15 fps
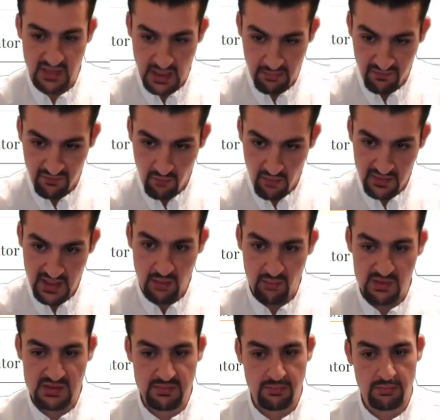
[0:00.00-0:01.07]
day before
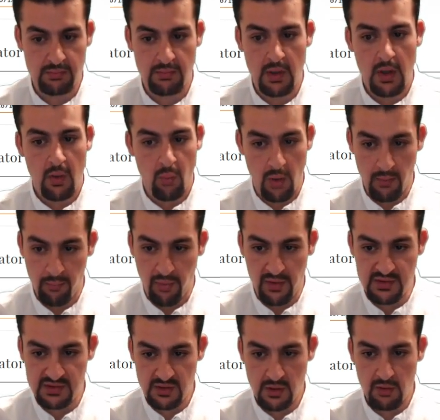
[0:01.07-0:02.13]
that was
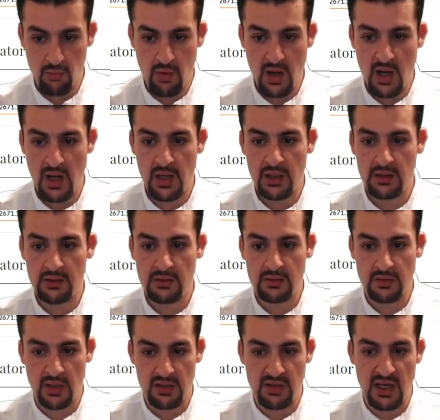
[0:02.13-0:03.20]
1.01,